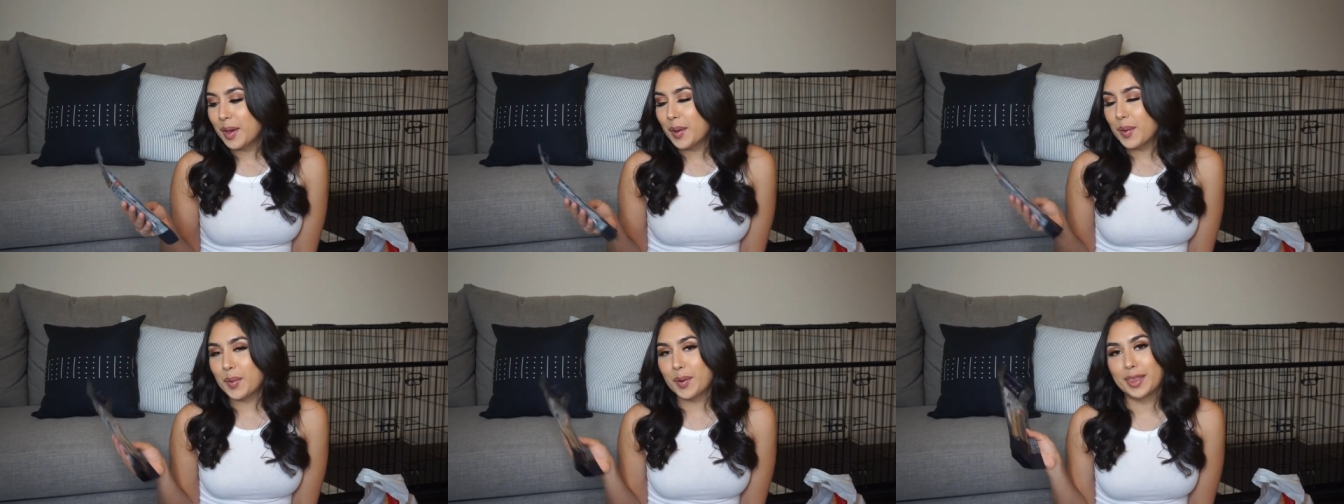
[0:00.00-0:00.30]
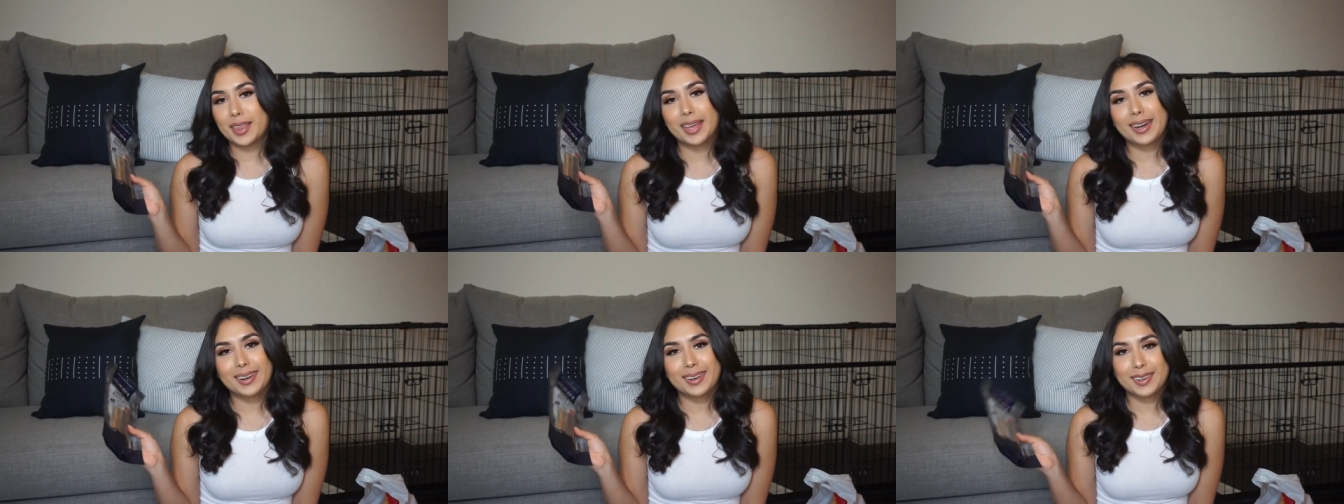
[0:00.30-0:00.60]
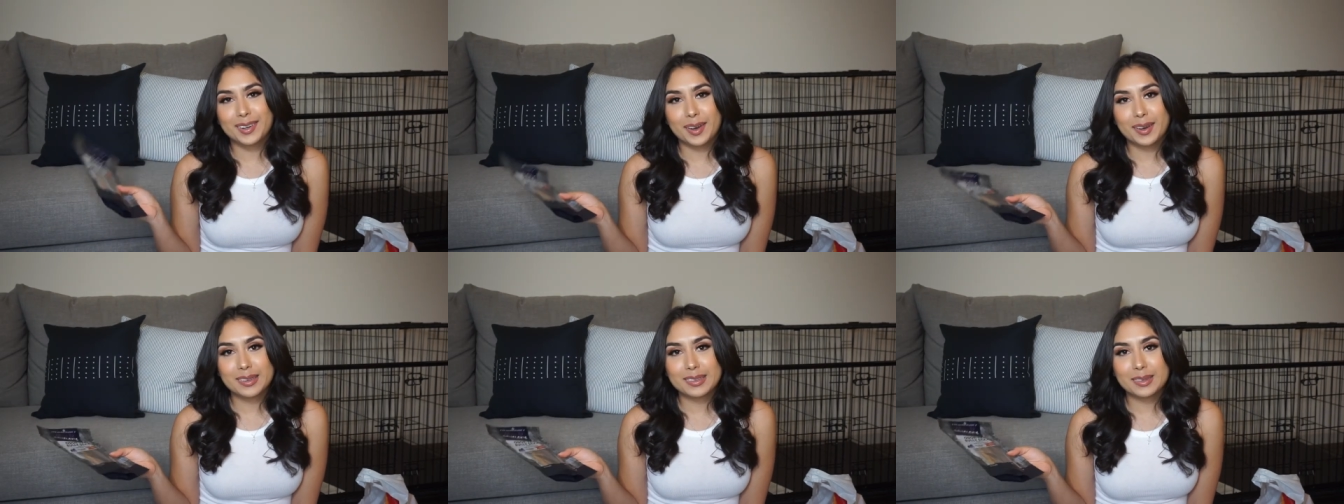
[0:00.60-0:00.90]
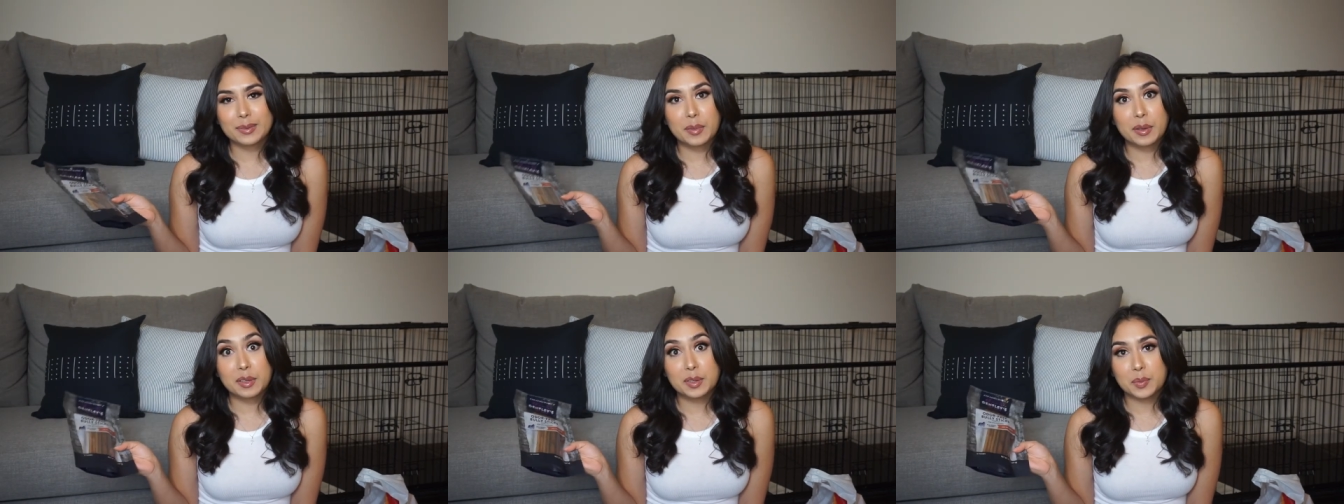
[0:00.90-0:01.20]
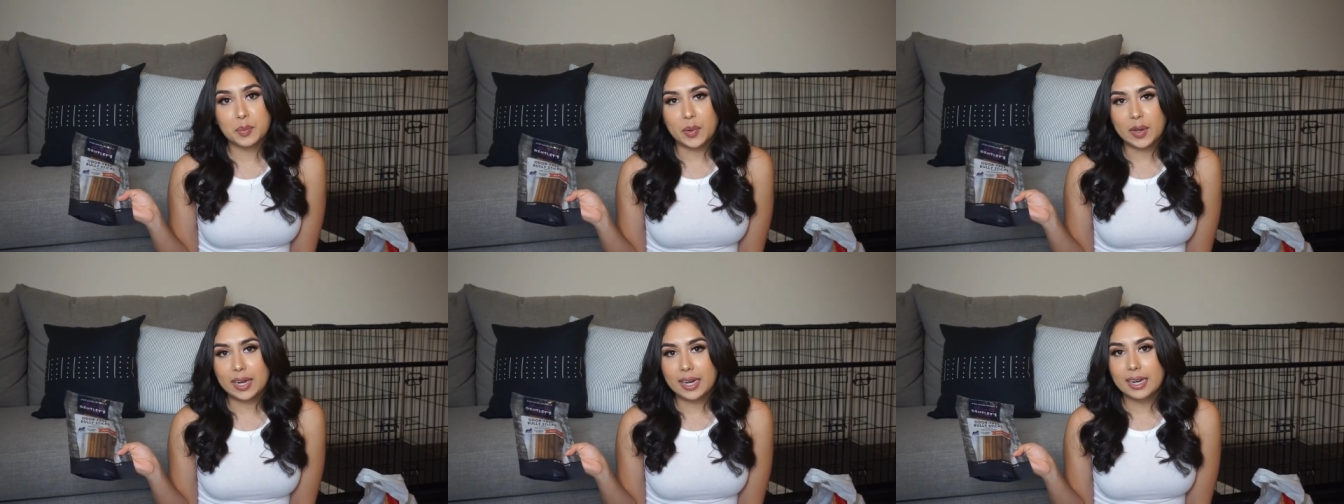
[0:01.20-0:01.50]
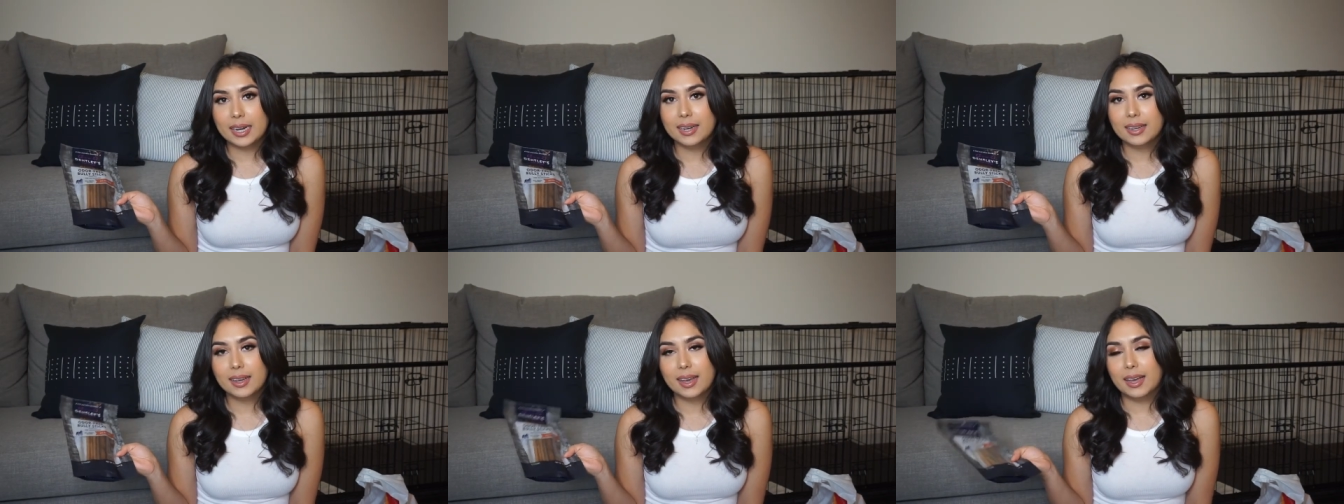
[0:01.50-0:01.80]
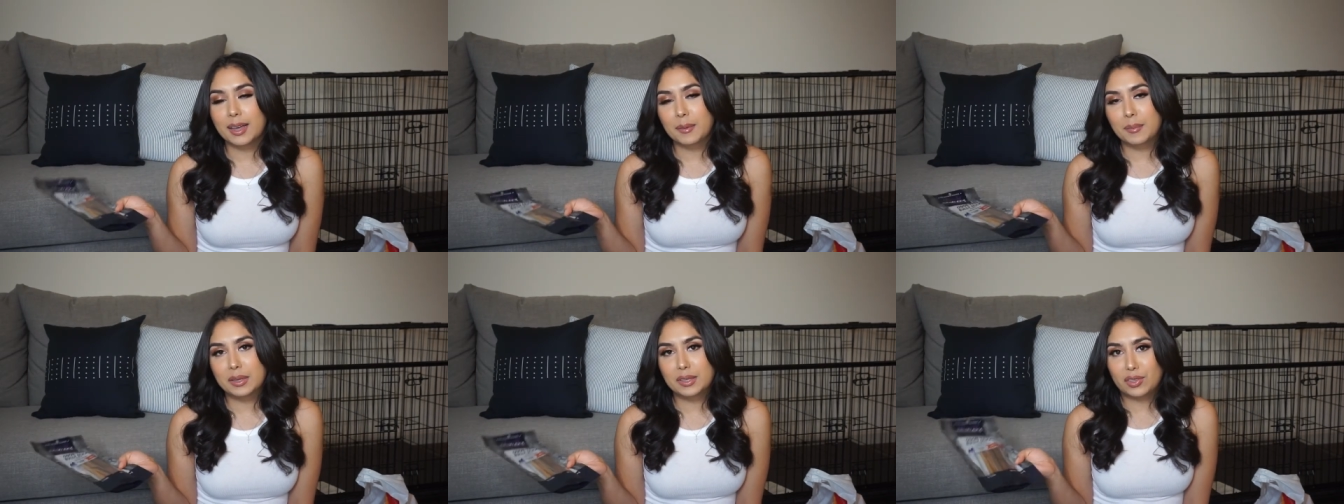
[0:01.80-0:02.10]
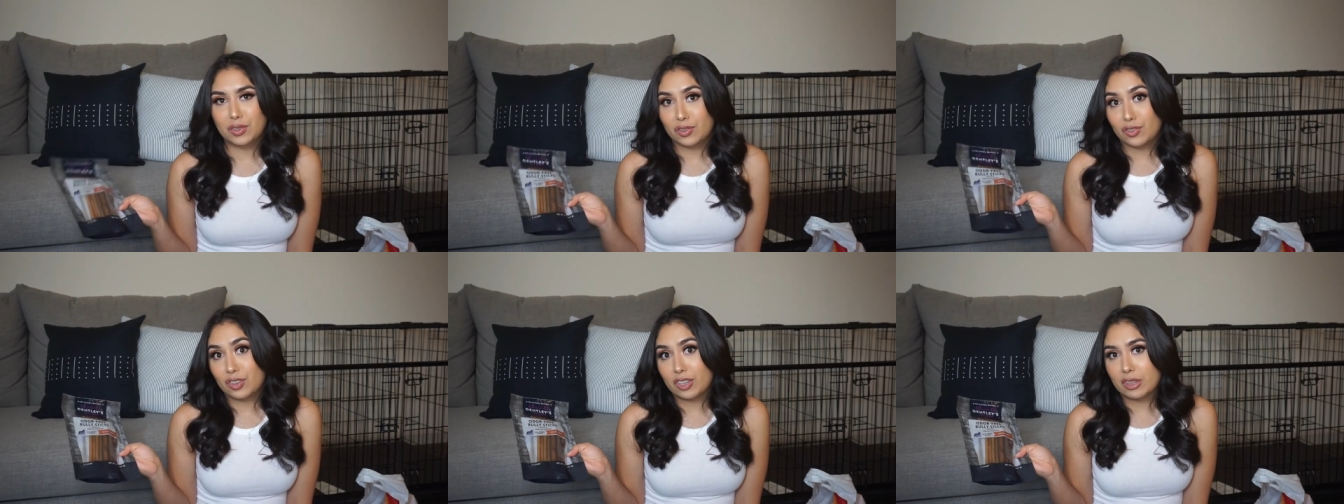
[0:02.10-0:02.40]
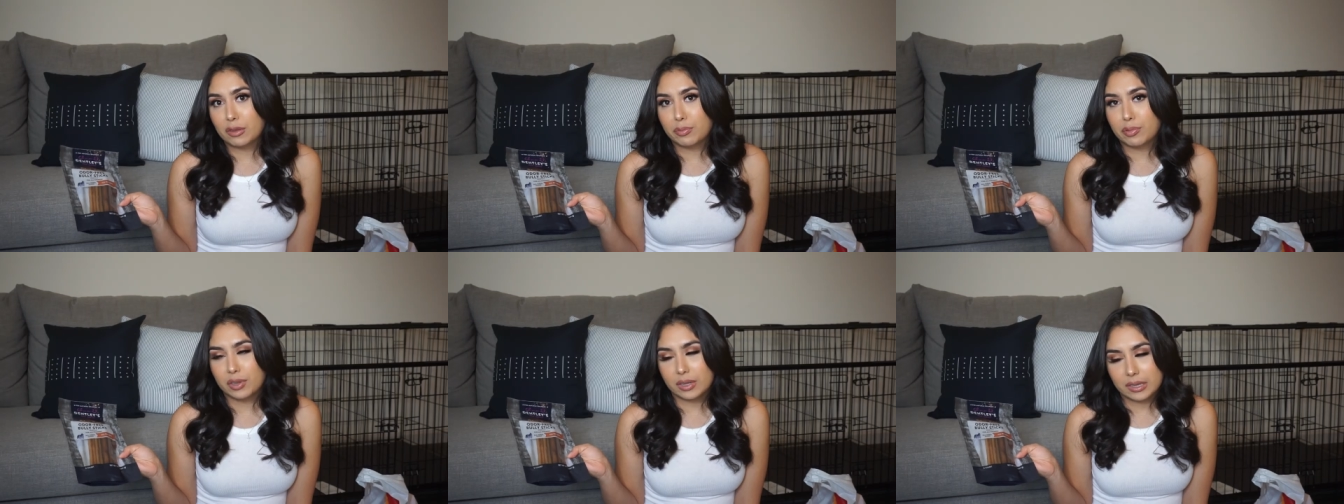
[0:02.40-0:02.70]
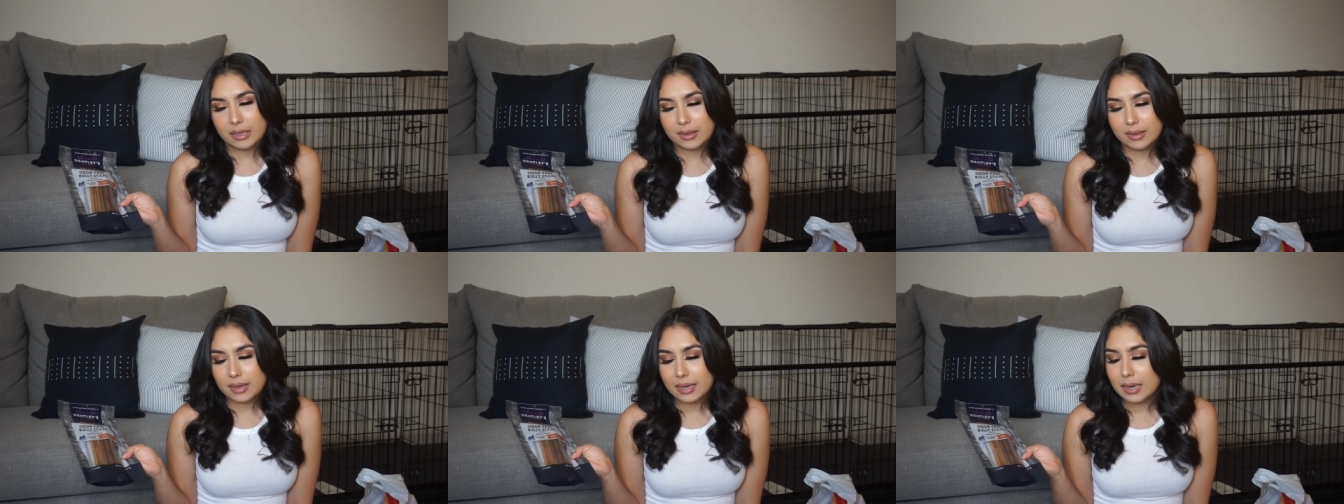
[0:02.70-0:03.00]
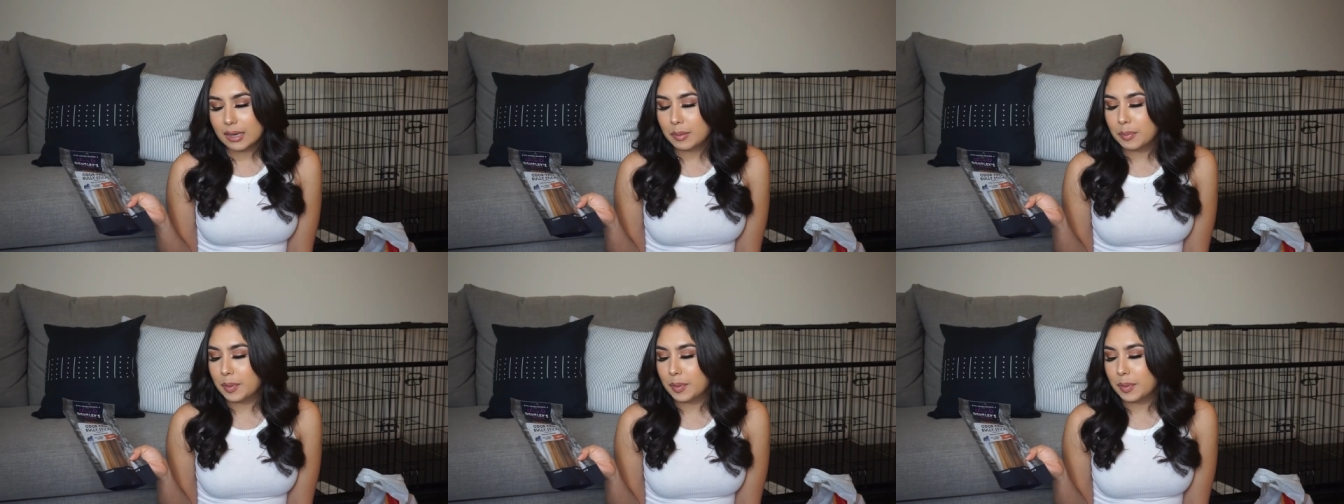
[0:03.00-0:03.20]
or that our dog smells weird. Um, it's usually the bully stick,